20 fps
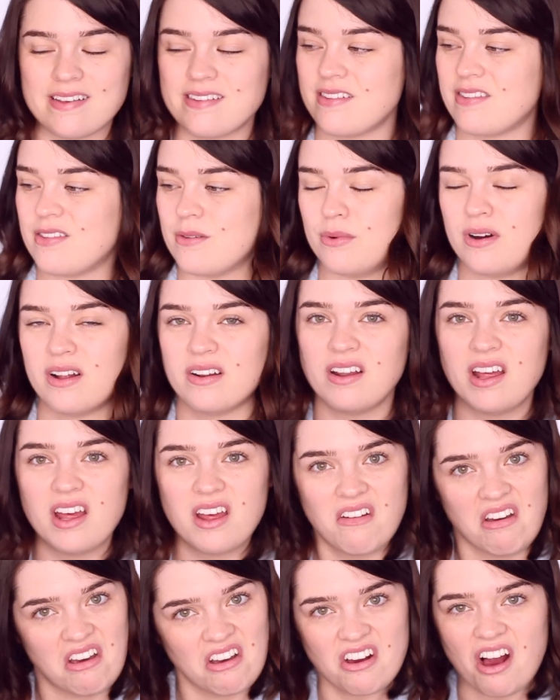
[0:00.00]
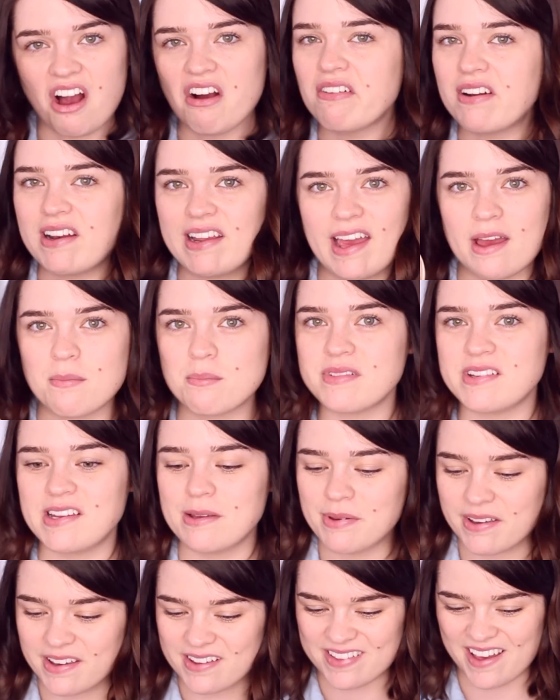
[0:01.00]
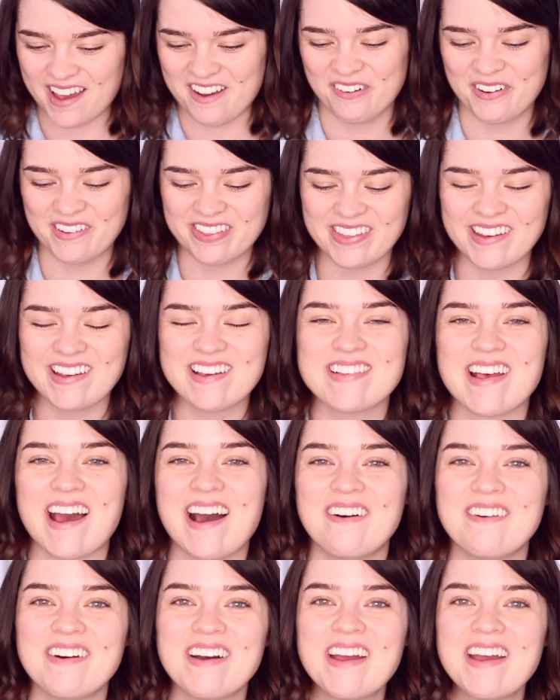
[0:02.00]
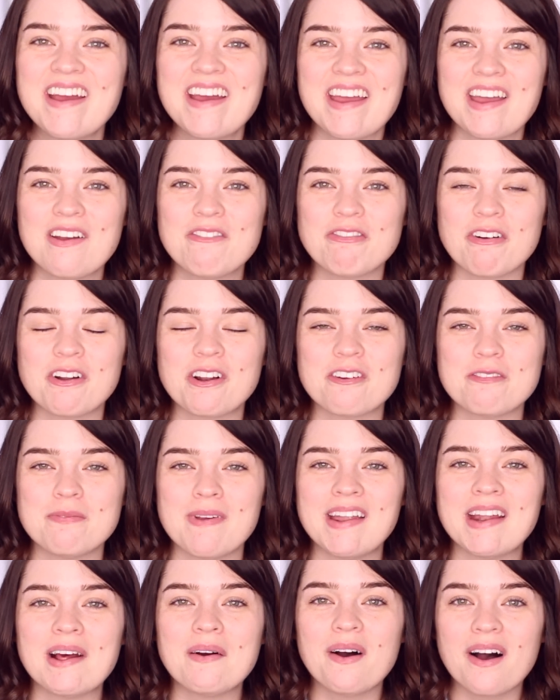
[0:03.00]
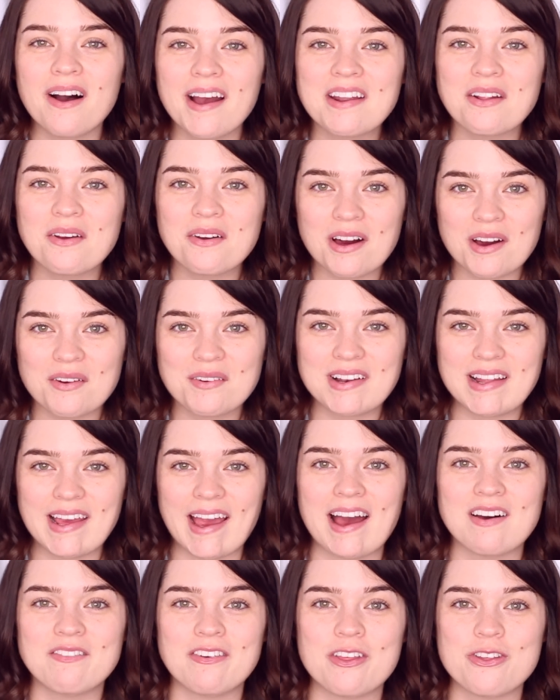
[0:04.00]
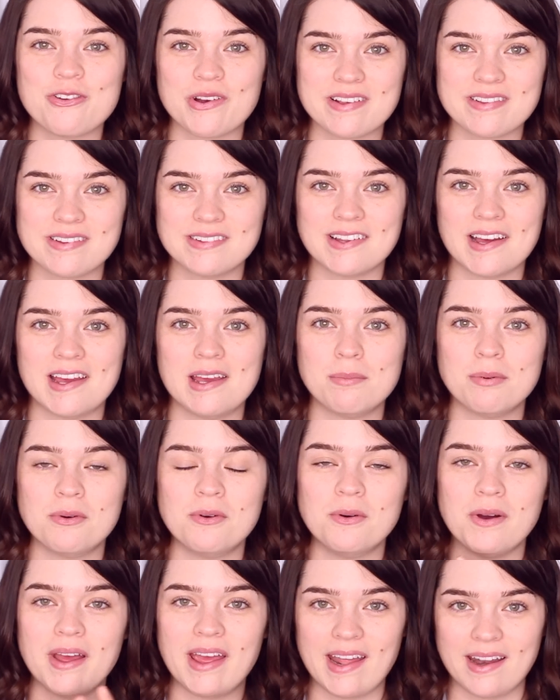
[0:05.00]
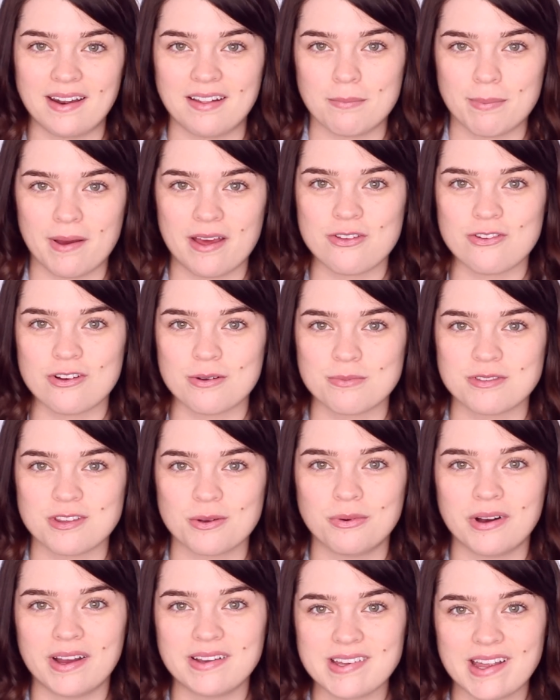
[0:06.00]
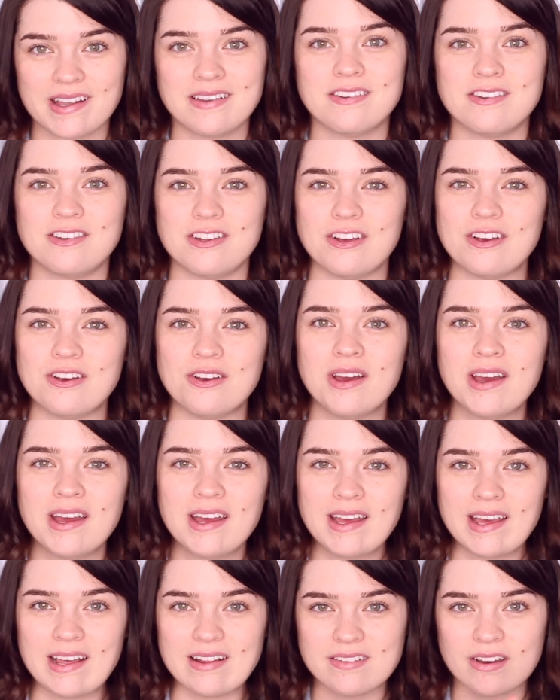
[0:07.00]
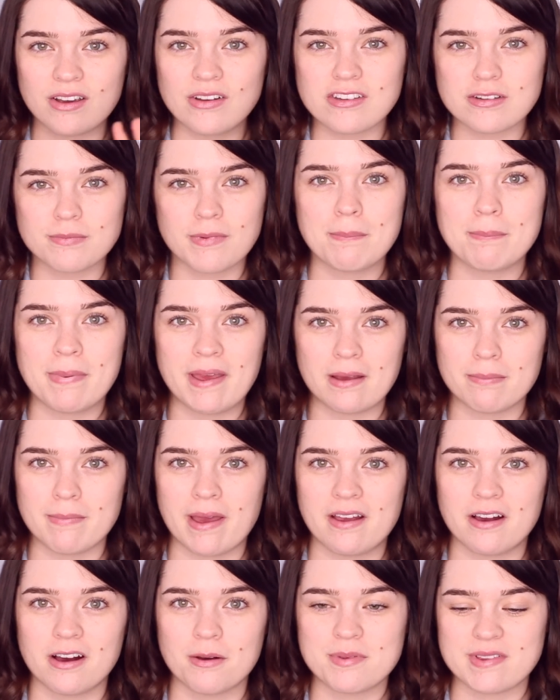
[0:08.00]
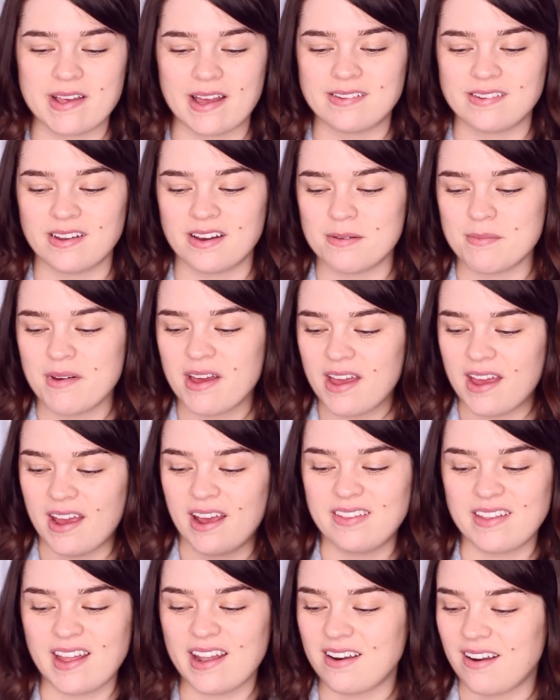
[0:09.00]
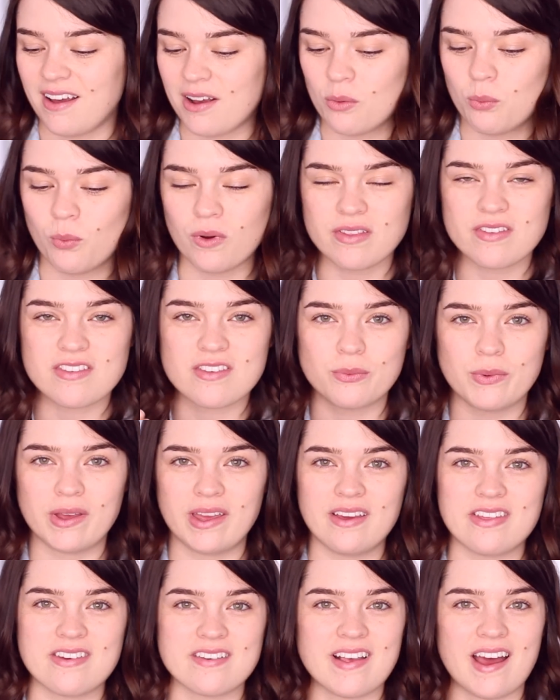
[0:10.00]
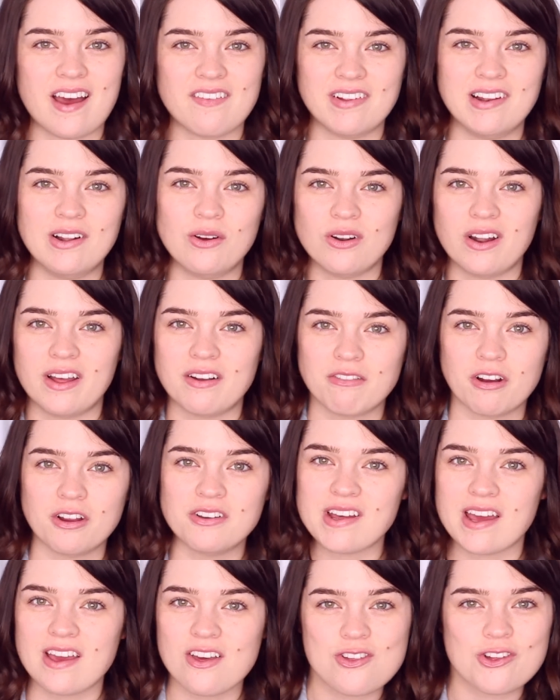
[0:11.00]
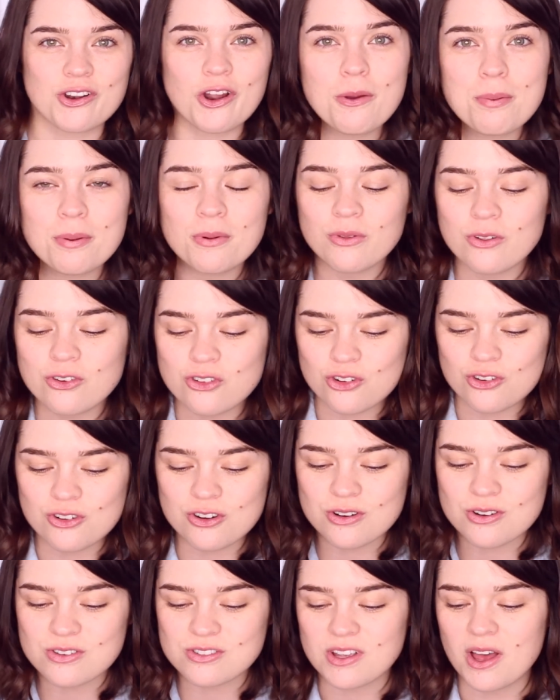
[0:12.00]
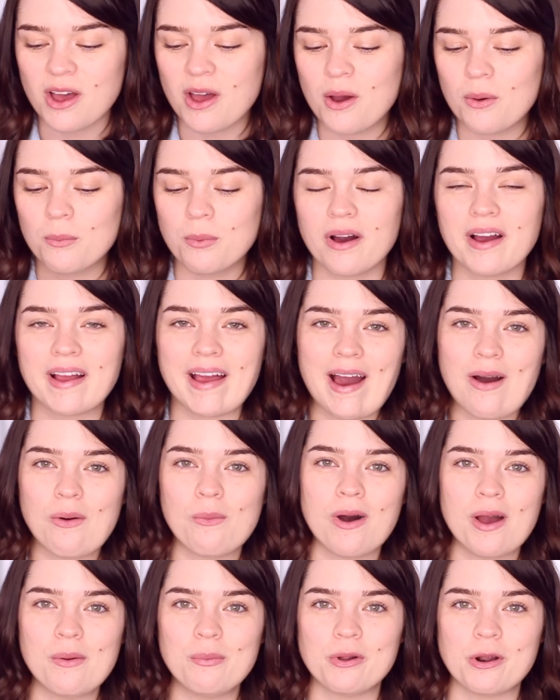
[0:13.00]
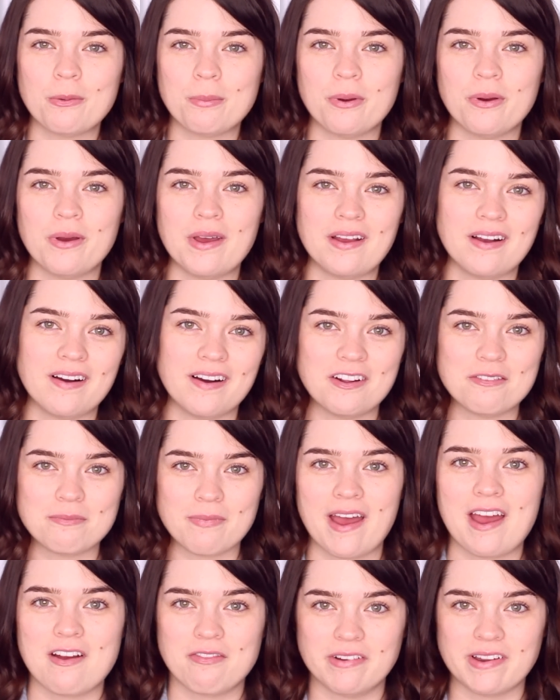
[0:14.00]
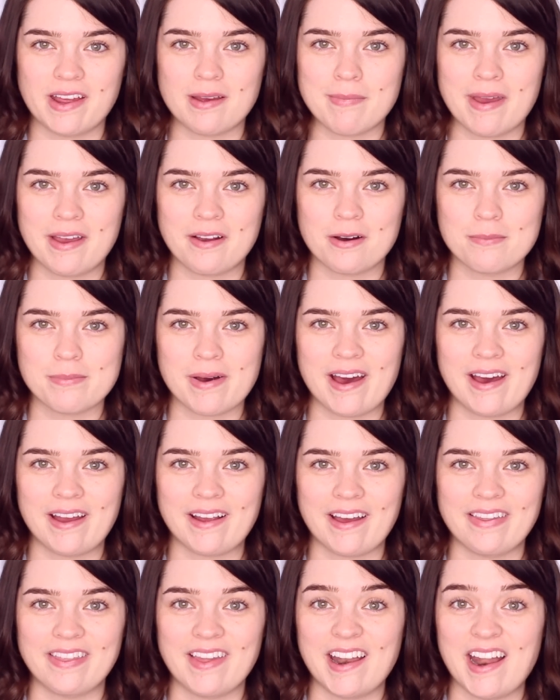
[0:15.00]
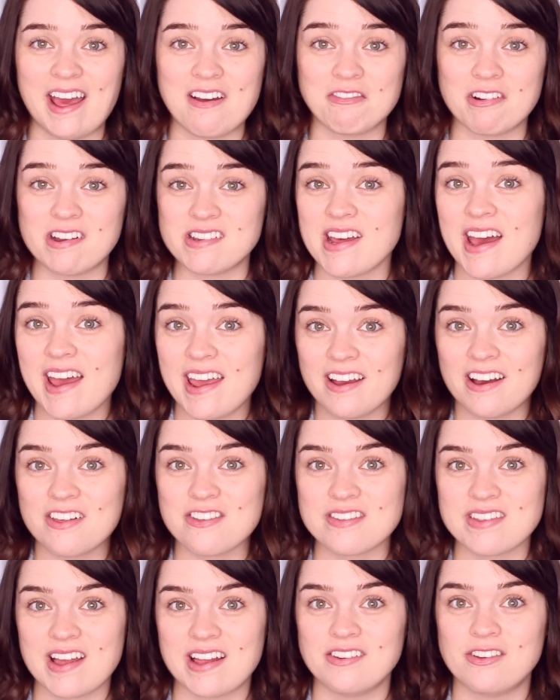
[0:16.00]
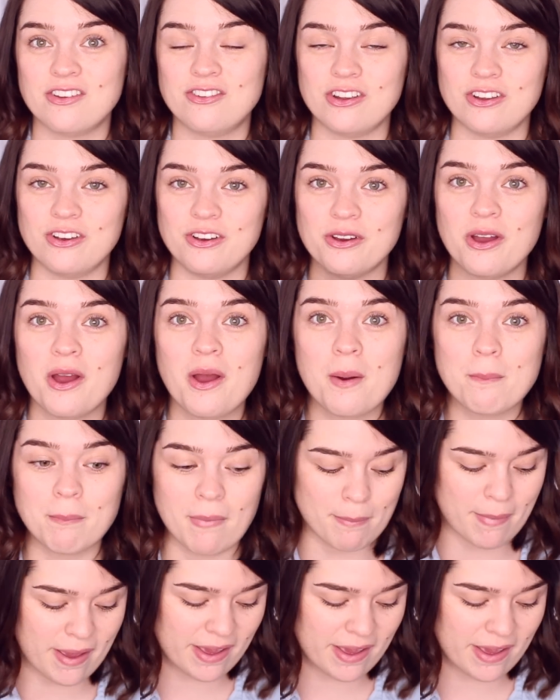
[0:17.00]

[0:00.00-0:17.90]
This is the one, currently empty because everything is out in front of me. Now I don't currently have a dressing table in the bedroom, so what I tend to do is go to my big makeup setup and then like once a week just have a little like rotation, open all the drawers, work out what I want to put in kind of my everyday makeup bag, and then every day I just tend to do my